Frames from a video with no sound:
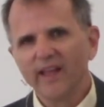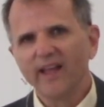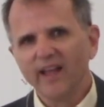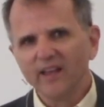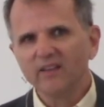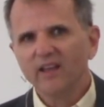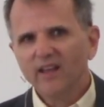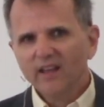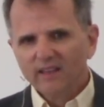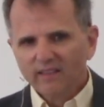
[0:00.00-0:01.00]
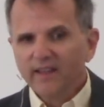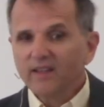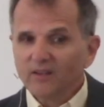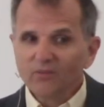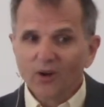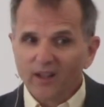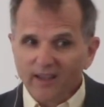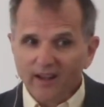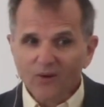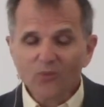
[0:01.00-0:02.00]
And Lincoln very
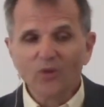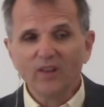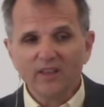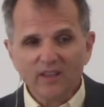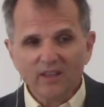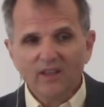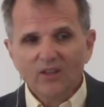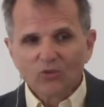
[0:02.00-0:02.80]
carefully